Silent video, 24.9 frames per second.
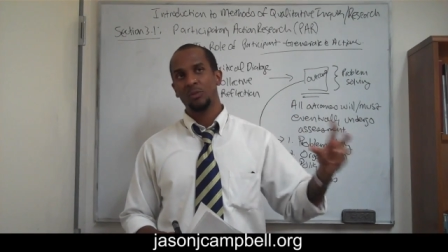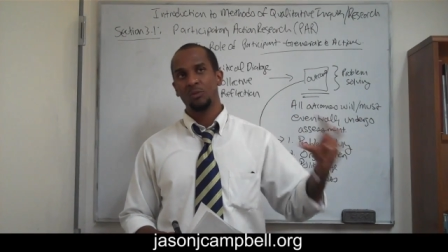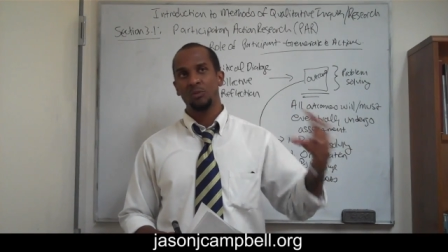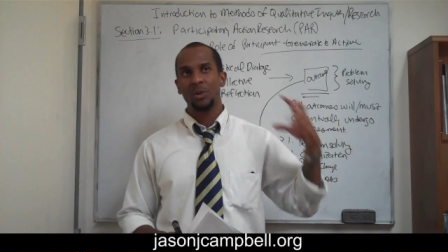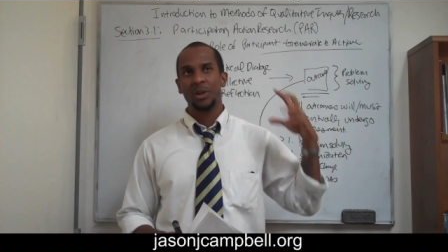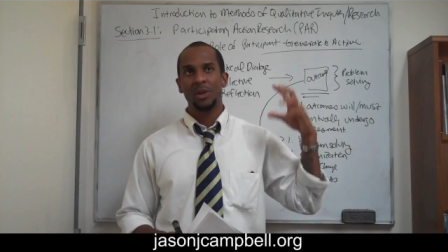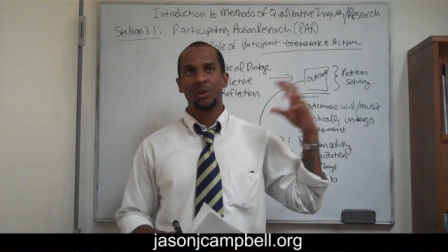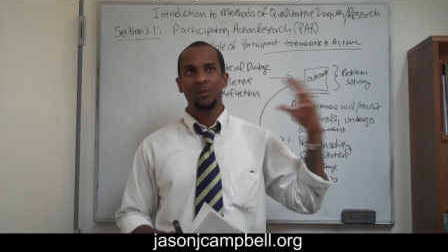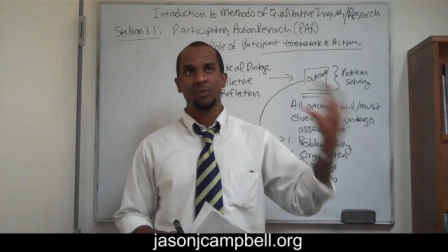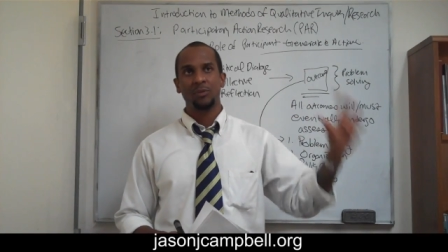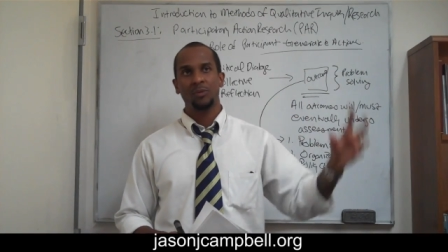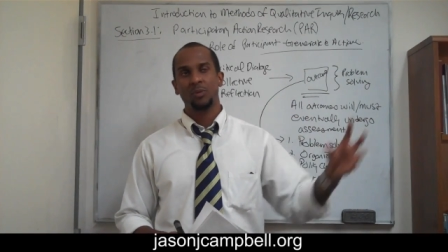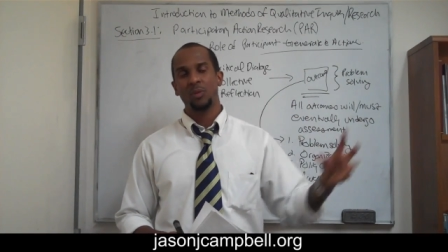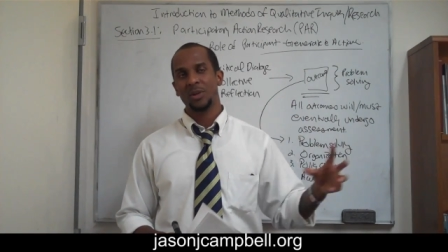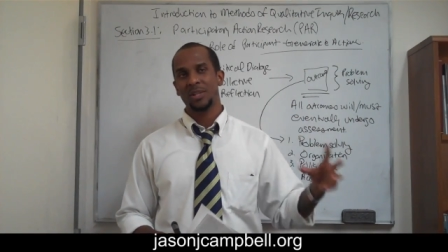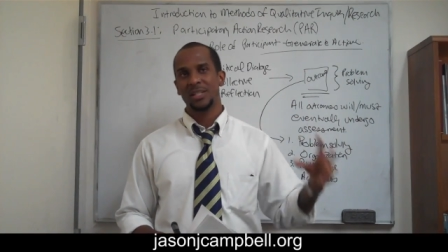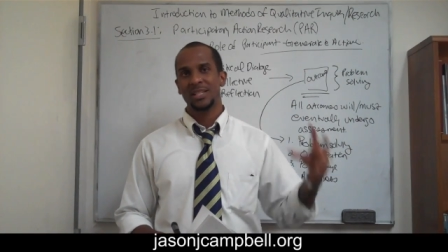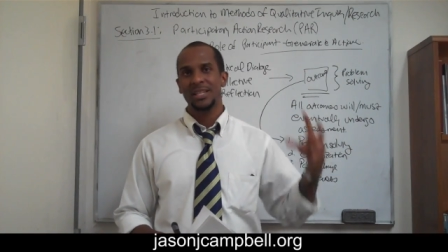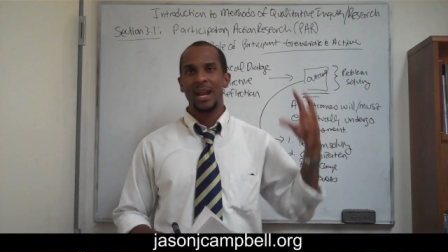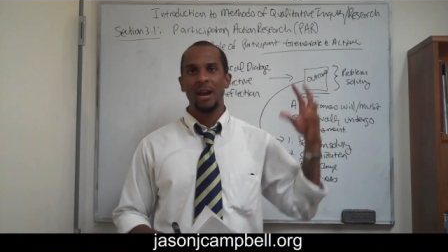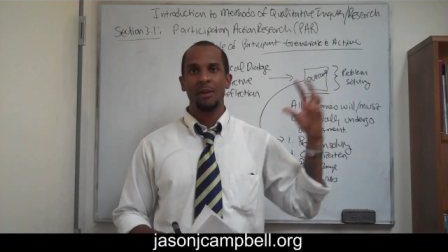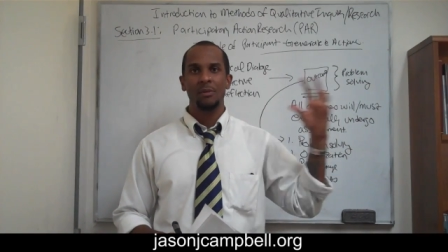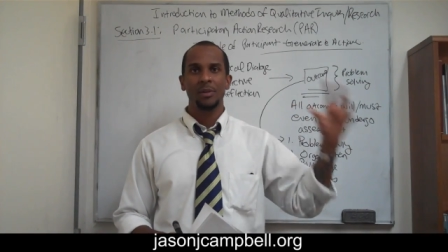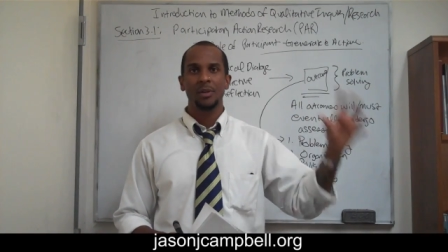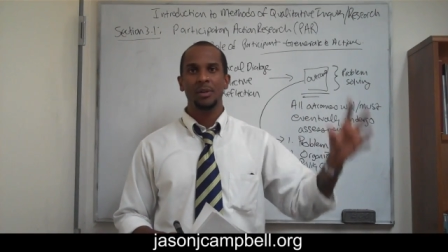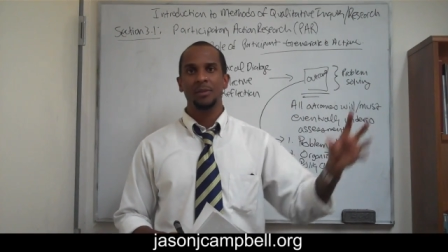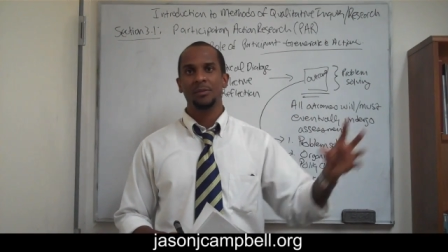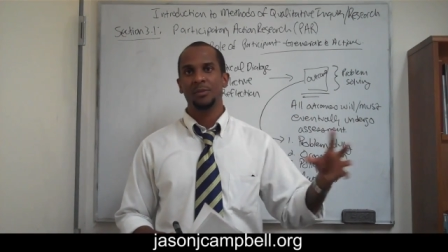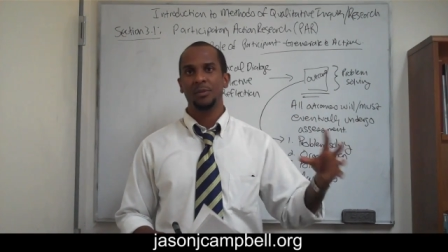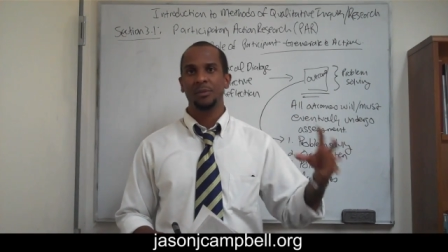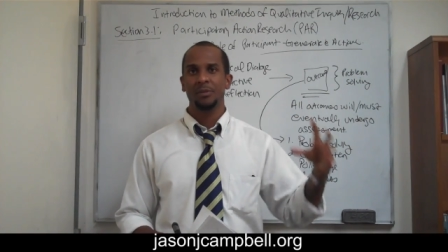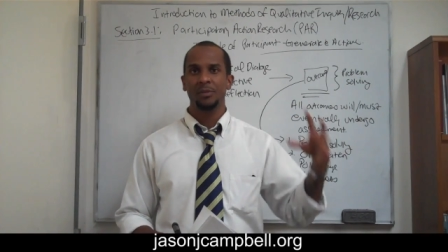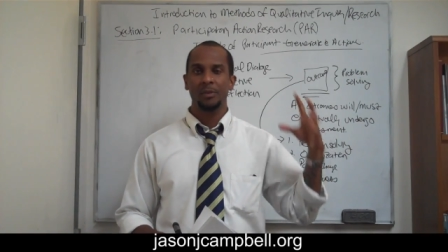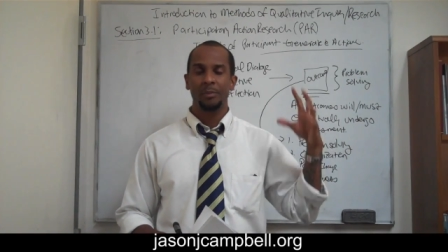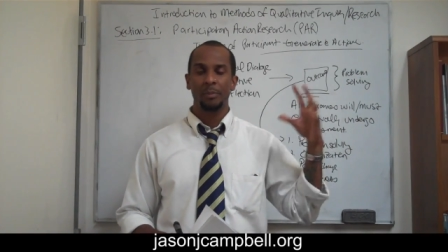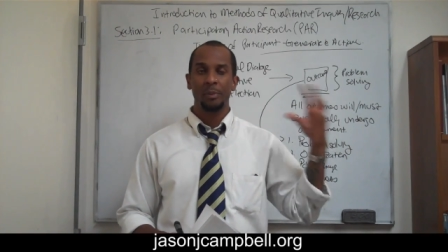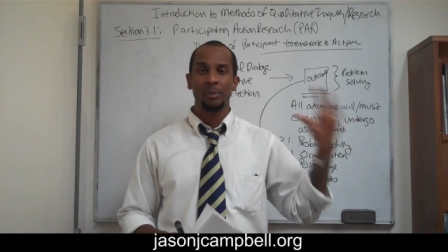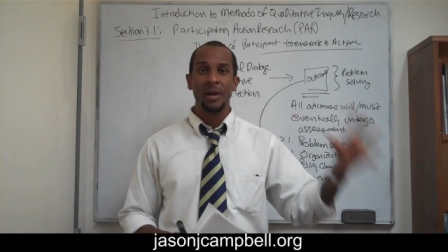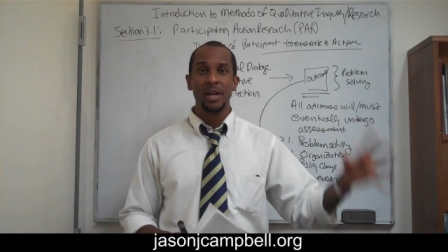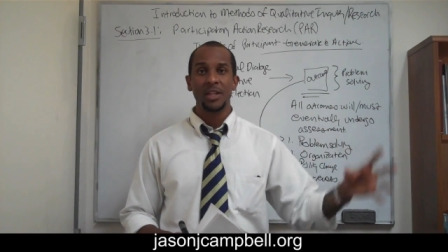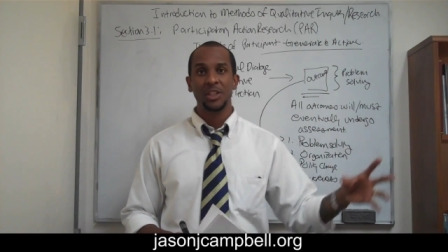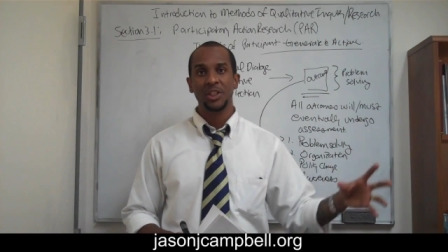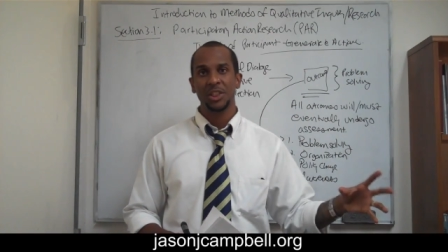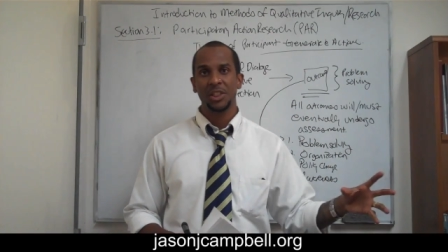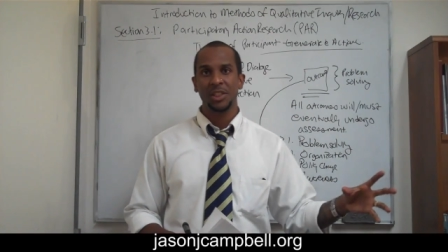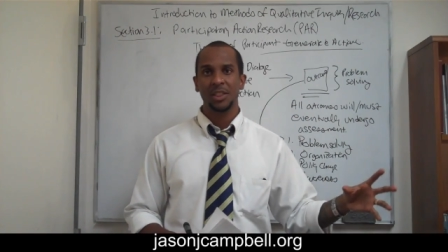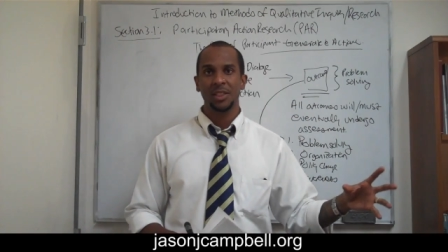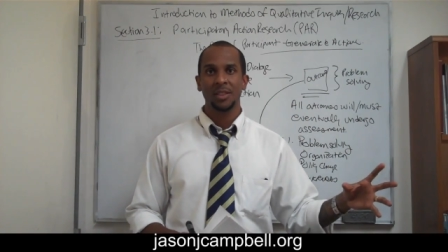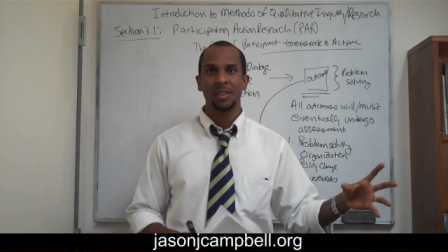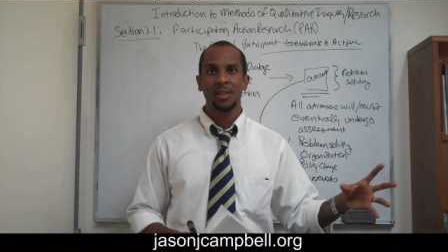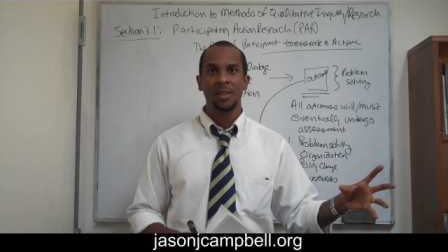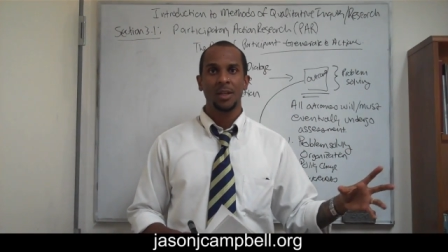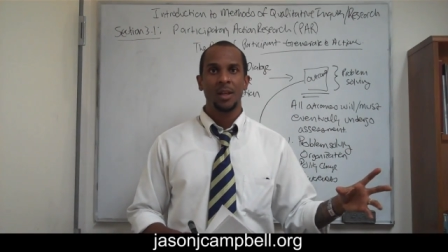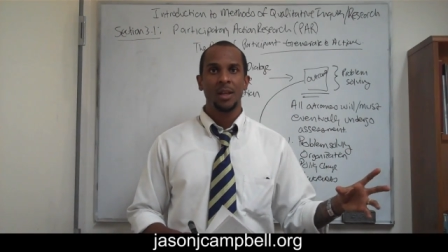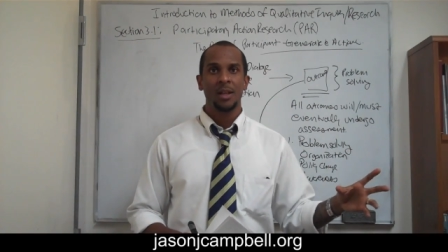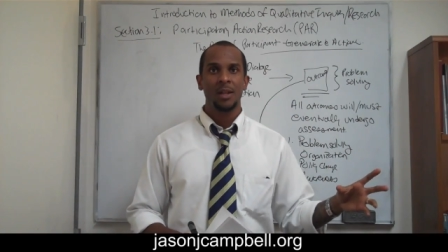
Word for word: reinforced narrative of oppression,